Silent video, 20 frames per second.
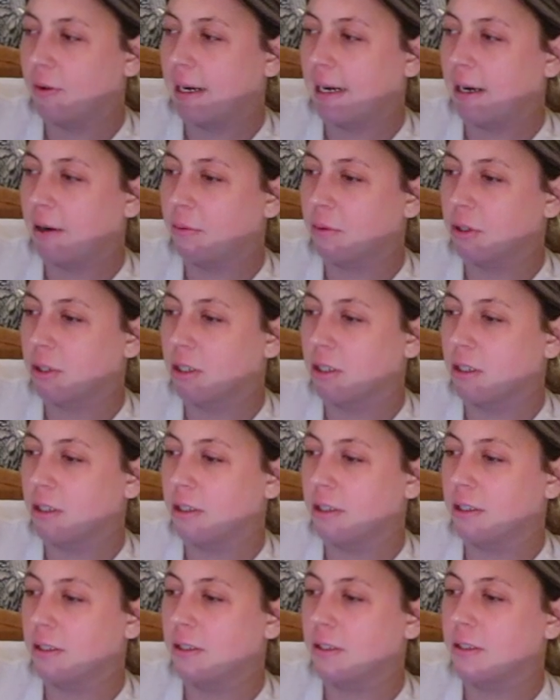
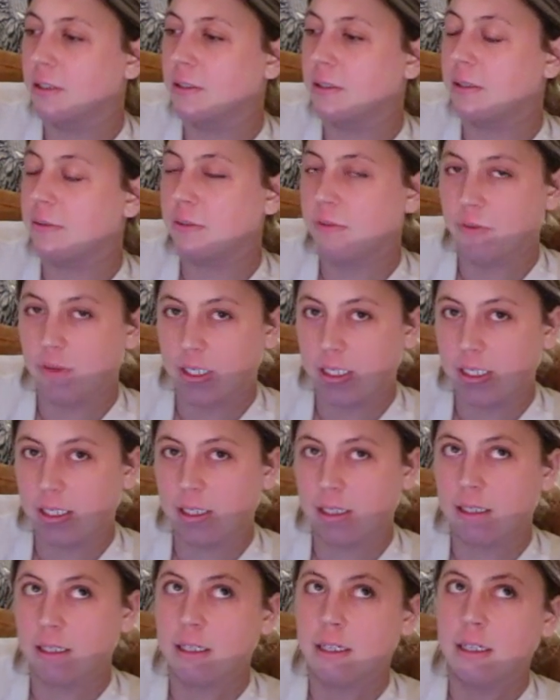hours. It was
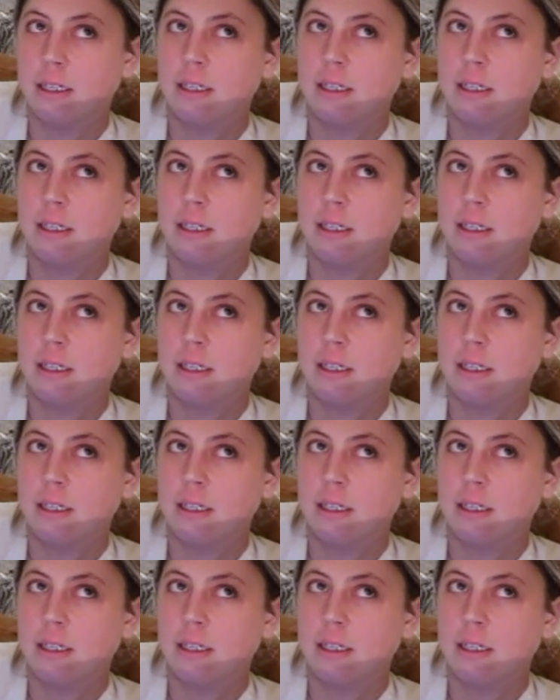very